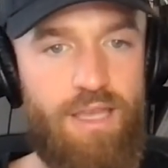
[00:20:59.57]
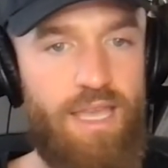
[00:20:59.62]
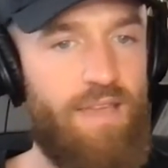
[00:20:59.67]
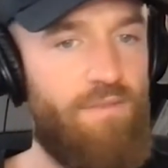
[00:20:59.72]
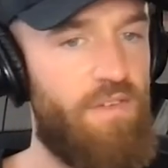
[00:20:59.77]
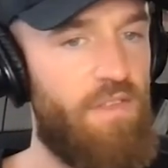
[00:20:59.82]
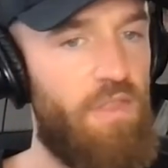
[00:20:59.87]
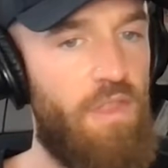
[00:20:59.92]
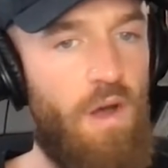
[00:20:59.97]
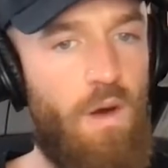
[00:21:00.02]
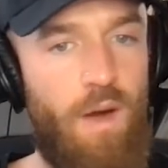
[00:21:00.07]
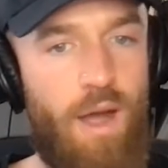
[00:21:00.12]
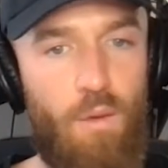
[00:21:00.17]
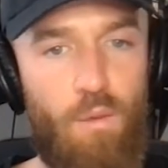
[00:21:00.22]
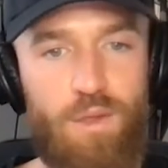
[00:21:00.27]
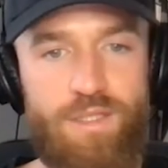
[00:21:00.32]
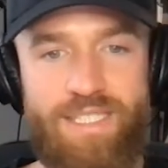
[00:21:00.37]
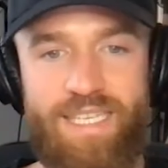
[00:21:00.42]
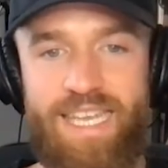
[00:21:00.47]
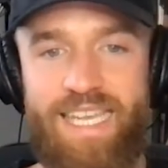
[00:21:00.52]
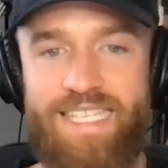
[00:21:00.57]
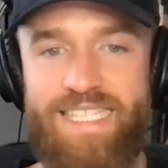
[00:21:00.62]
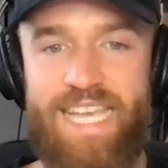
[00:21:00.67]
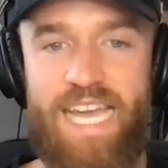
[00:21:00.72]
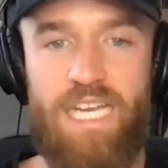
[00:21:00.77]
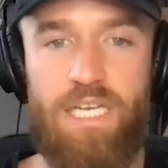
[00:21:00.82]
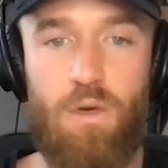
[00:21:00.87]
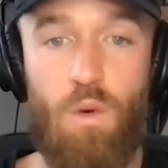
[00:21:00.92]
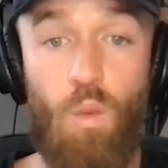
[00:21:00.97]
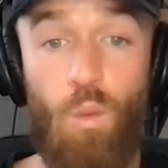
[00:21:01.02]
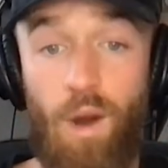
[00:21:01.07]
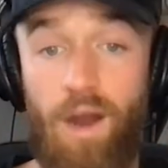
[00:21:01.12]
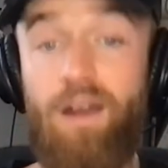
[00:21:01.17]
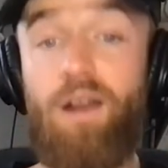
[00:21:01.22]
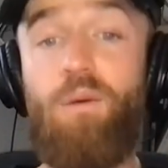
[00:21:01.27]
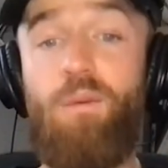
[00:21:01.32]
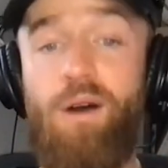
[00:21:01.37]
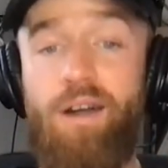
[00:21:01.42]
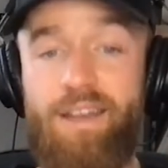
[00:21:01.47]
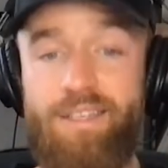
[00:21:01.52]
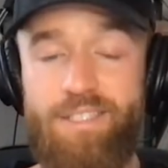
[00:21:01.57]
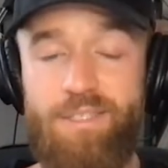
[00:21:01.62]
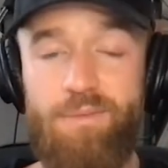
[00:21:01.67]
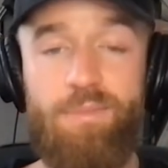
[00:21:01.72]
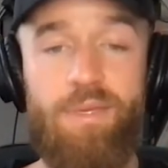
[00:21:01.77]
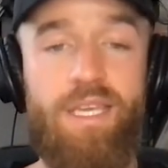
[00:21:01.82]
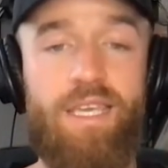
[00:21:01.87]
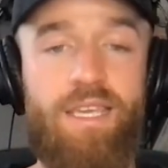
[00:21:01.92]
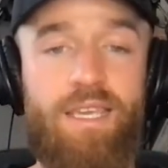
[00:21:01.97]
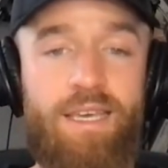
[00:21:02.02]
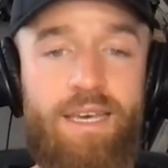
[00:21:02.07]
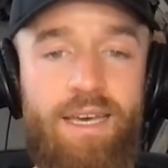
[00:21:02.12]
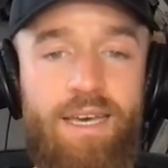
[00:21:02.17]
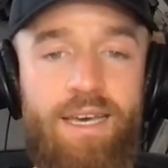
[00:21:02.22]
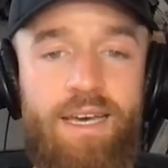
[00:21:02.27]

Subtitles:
Even though I wasn't exactly where I wanted to be,